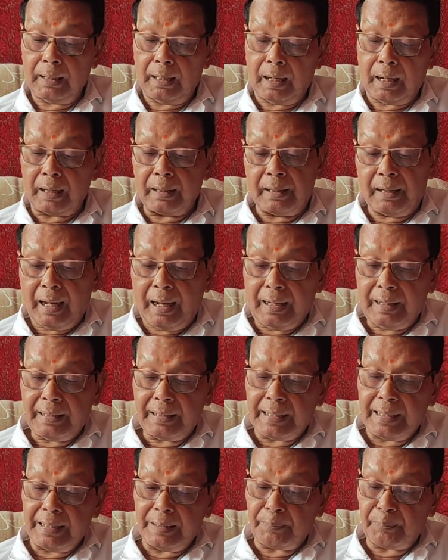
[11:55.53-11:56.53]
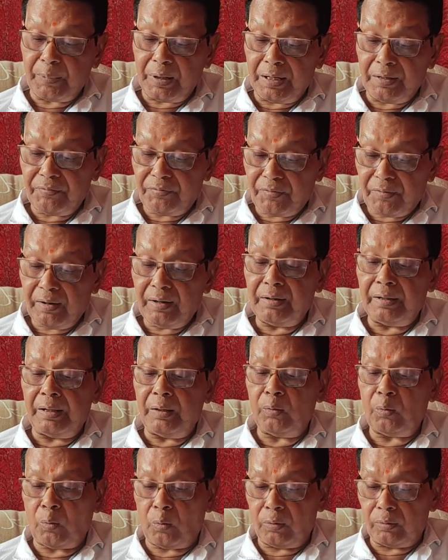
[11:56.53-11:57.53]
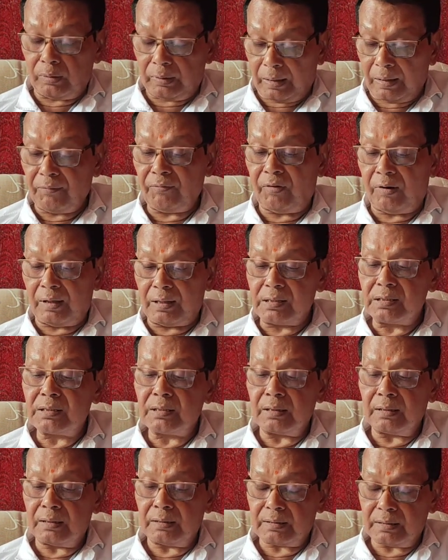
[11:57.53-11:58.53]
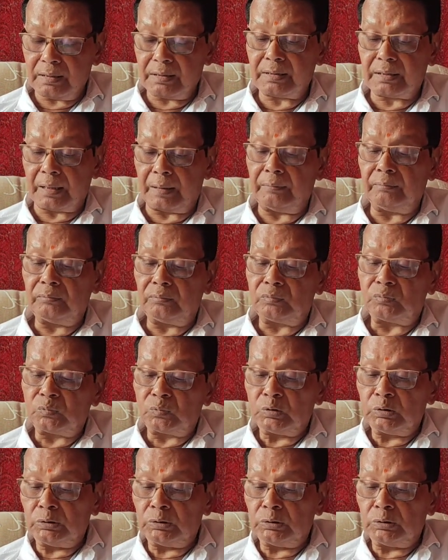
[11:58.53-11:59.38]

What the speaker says: Unlike in peripheral nervous system,